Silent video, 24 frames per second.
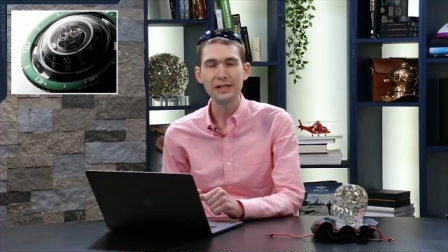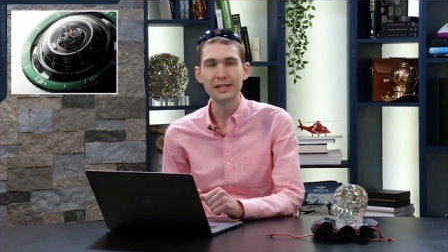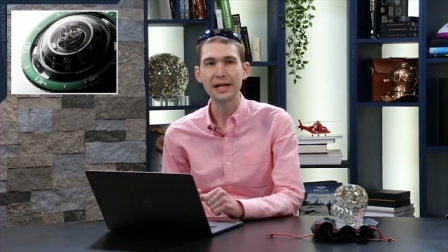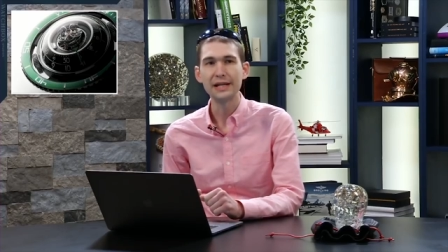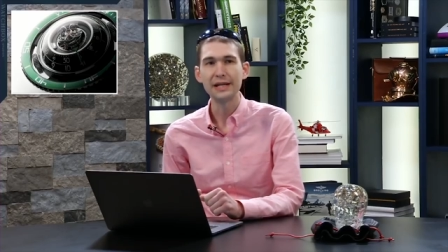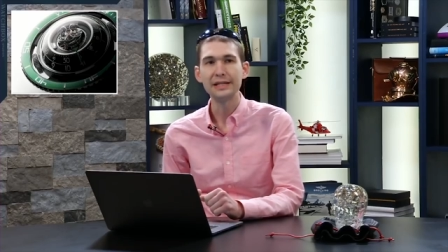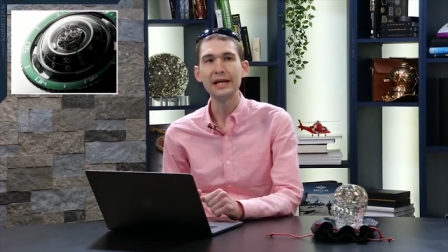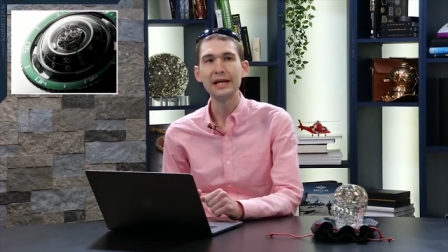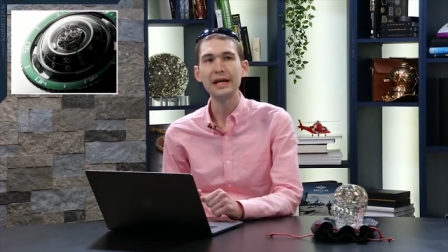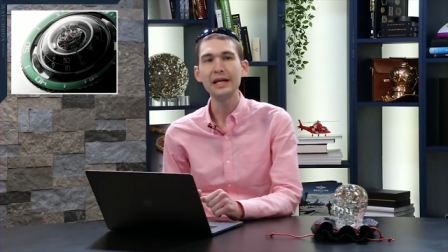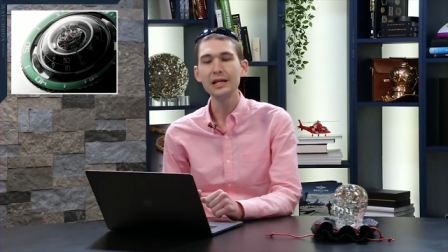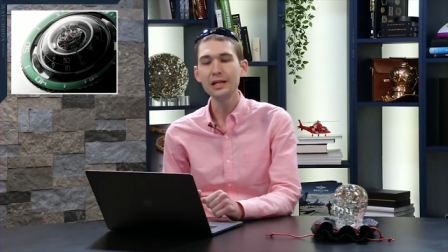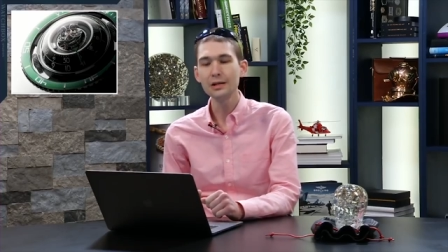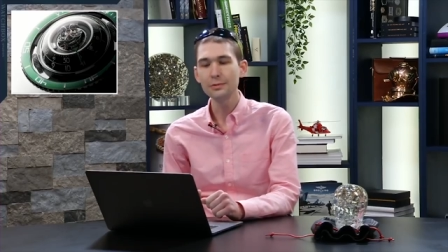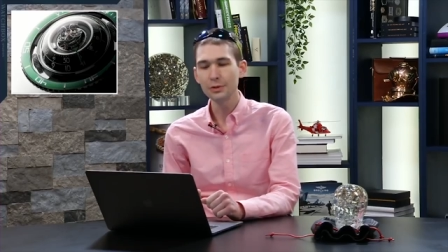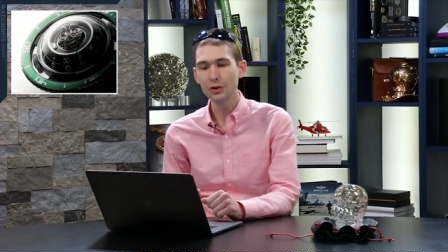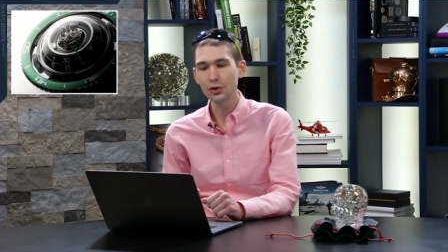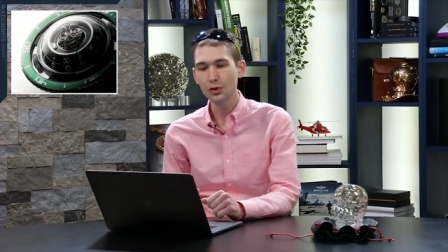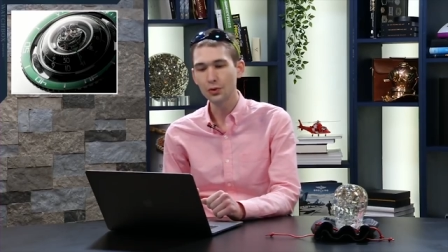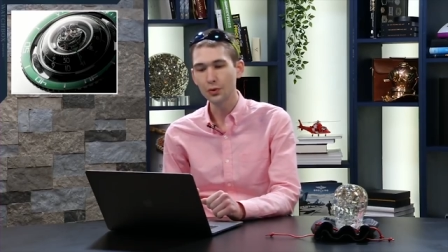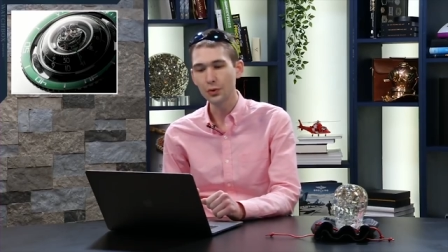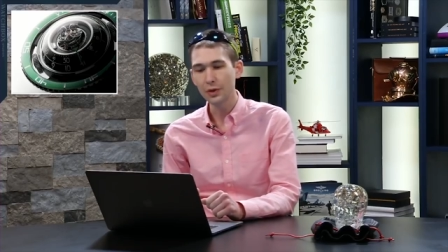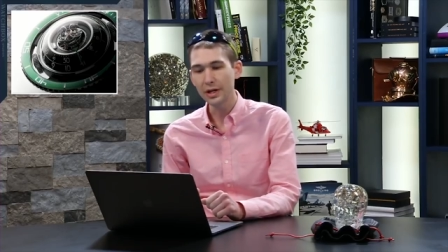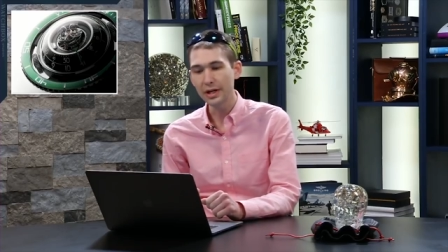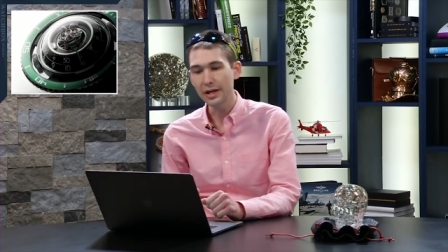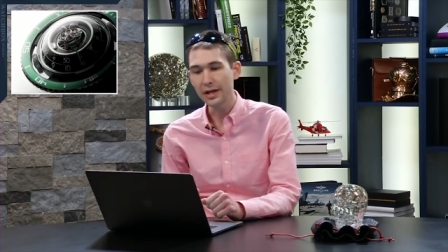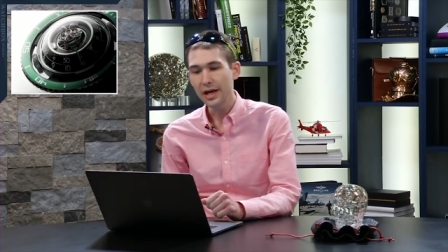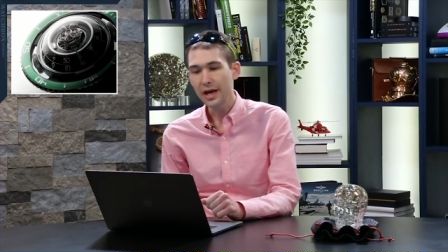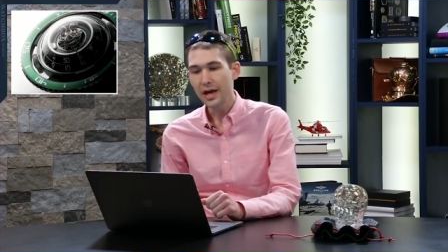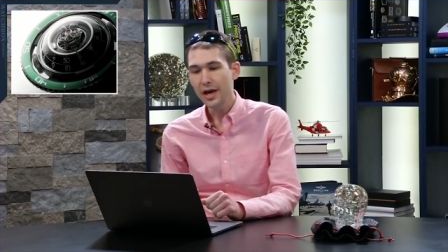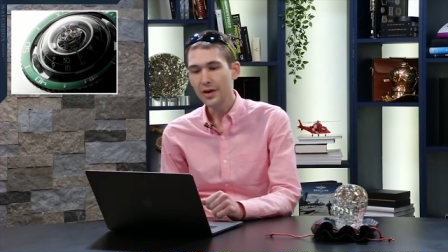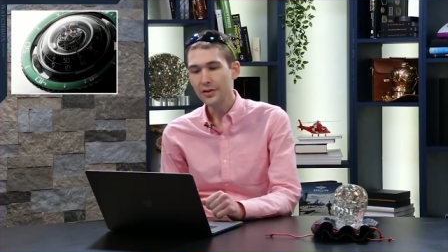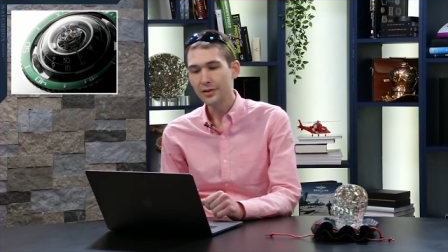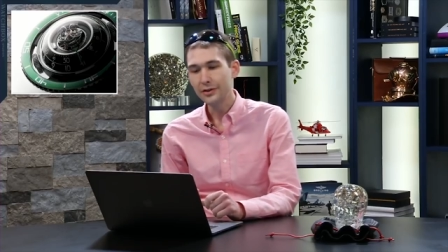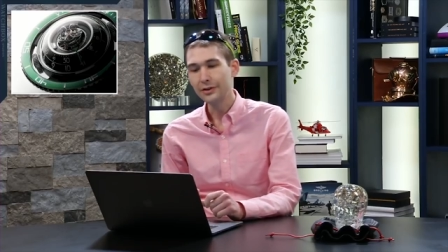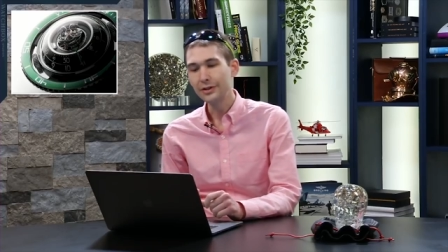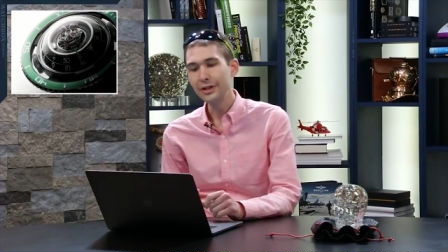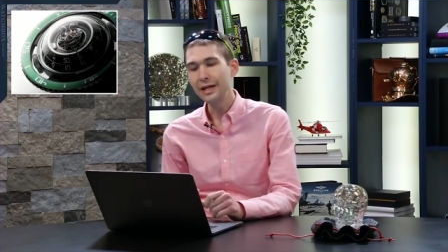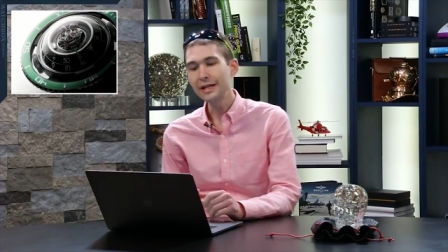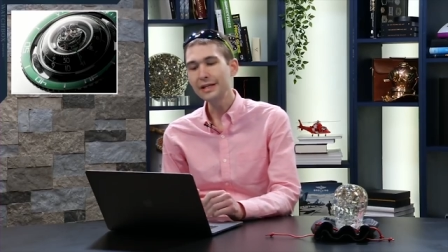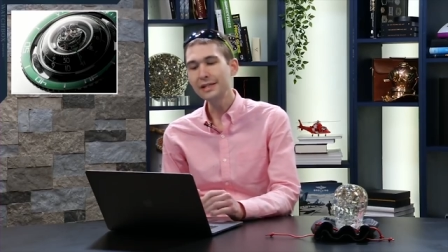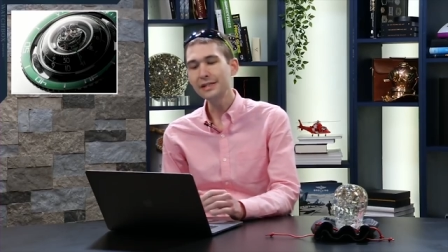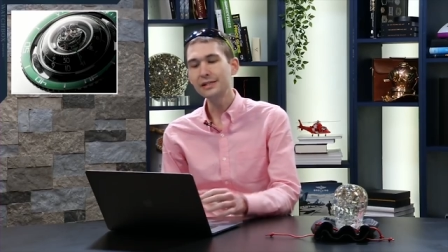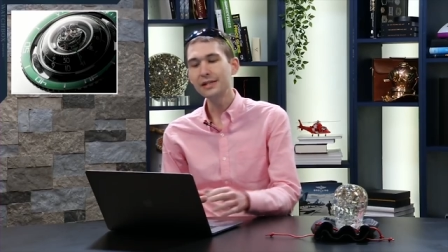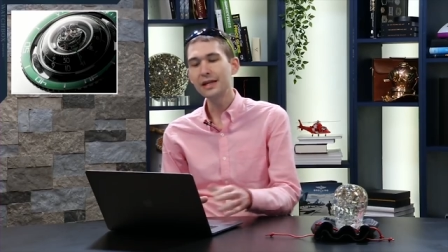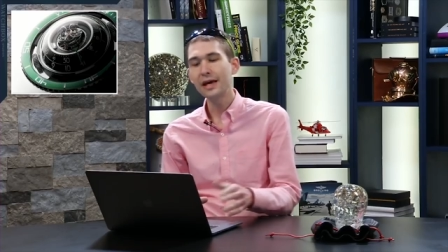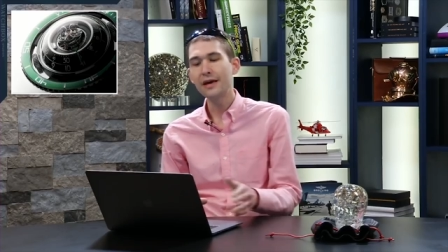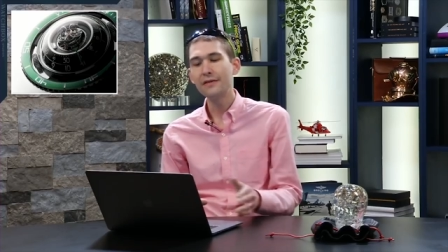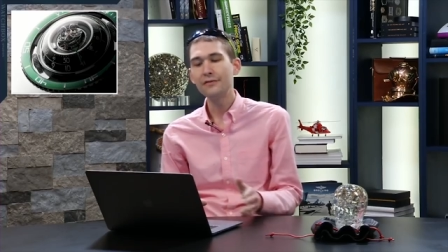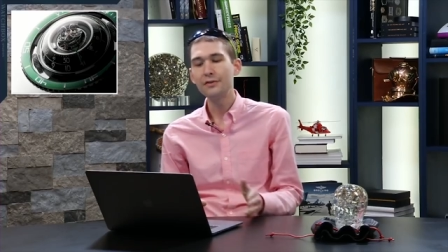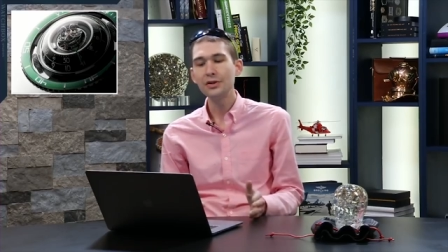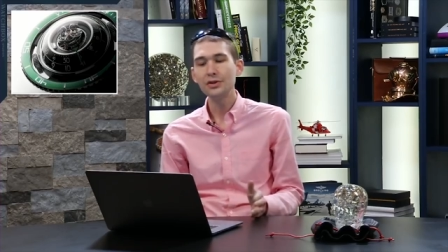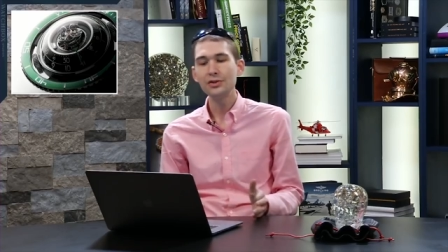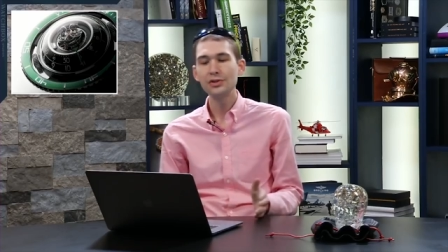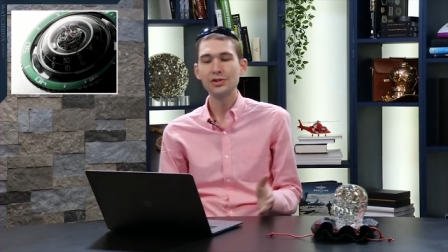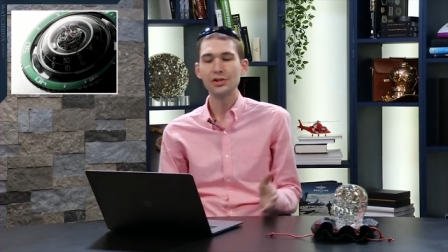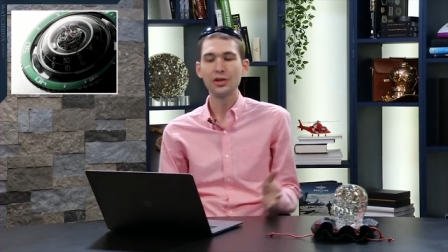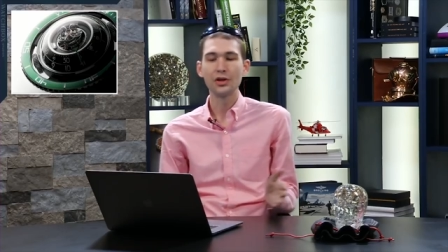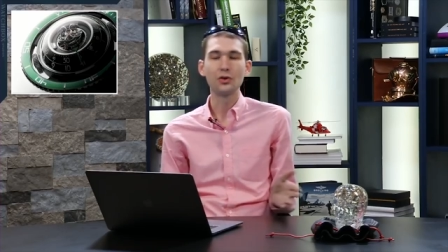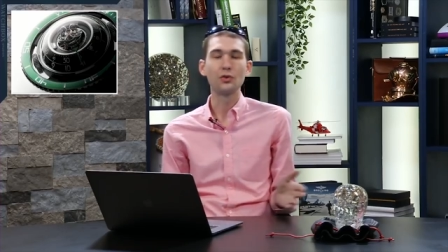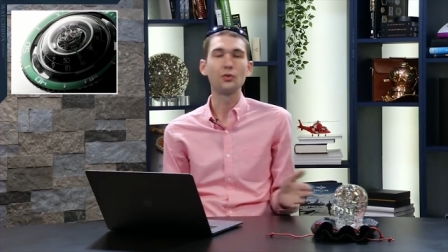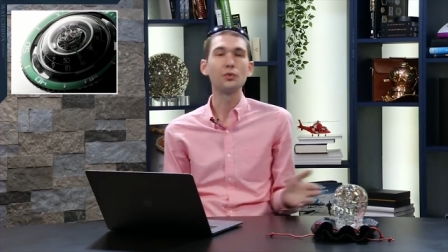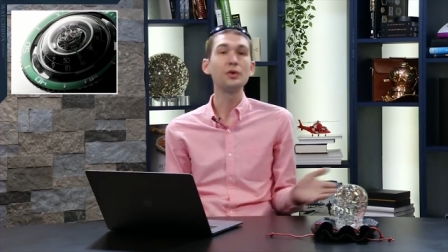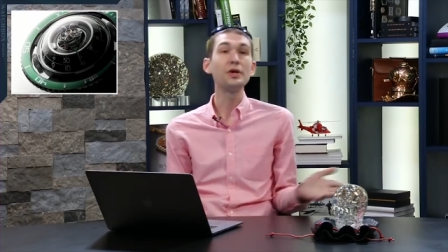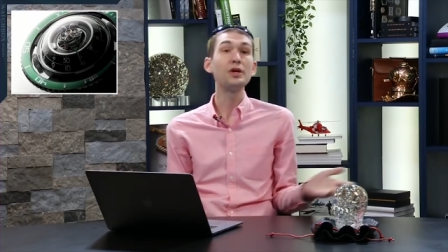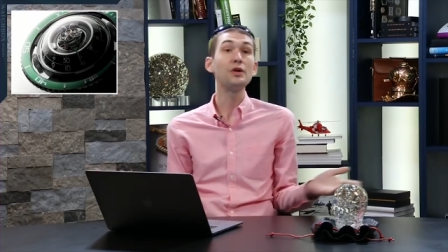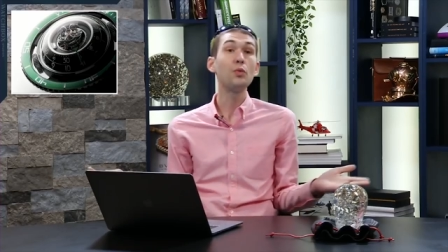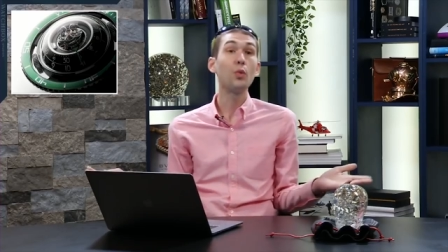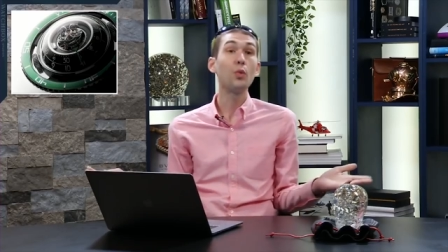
Titanium and green, the latest evidence that green